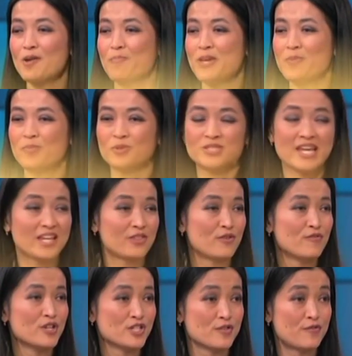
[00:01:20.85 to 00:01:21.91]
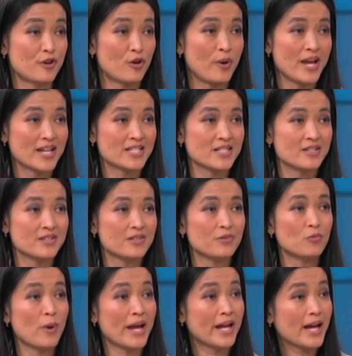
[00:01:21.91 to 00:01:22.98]
of people take their vision for granted. You
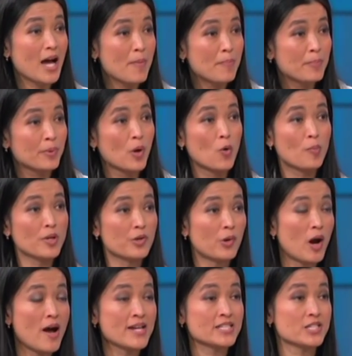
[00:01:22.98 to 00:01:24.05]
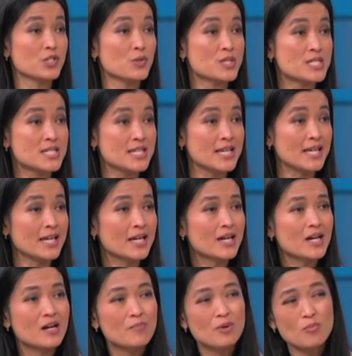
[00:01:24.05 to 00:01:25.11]
wake up, you open your eyes, and you see.
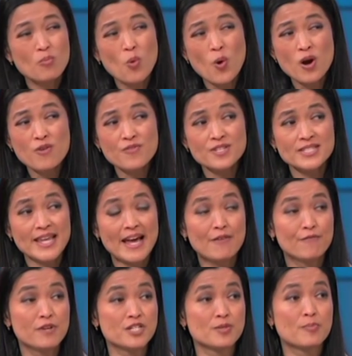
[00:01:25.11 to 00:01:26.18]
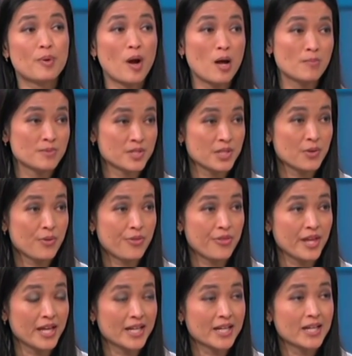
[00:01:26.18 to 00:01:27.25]
But more of us have vision problems than you
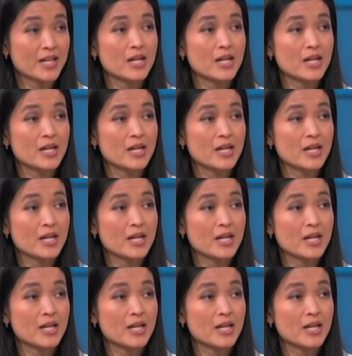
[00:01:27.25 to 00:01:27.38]
think.